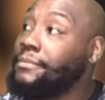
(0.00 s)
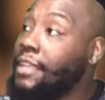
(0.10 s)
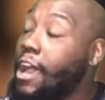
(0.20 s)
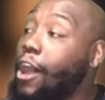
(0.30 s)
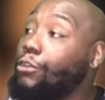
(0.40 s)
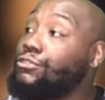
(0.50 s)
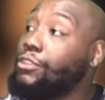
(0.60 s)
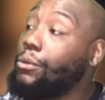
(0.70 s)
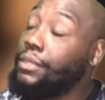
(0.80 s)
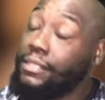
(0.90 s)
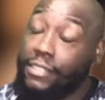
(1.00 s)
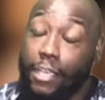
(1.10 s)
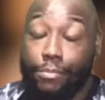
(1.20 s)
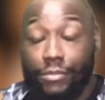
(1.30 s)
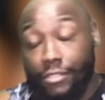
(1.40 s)
Also this
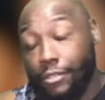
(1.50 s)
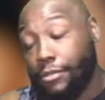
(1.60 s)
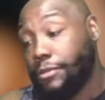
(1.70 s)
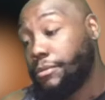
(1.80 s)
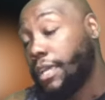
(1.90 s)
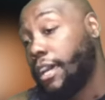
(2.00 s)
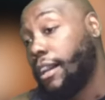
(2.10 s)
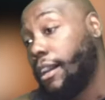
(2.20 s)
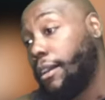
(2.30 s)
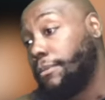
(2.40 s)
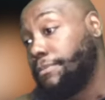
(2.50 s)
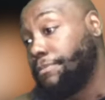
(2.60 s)
episode, what